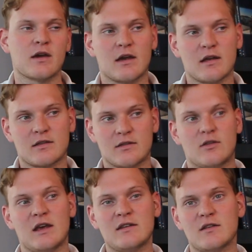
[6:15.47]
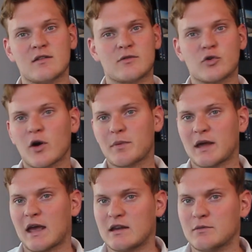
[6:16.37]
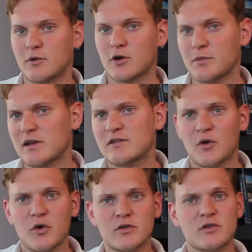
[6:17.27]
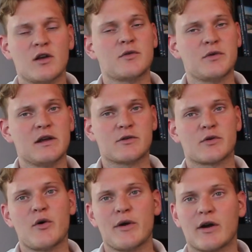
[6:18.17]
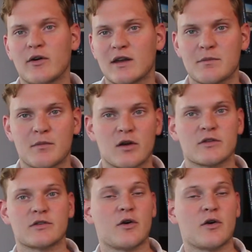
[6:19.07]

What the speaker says: It isn't dropping anymore, but it's also not really growing all that much.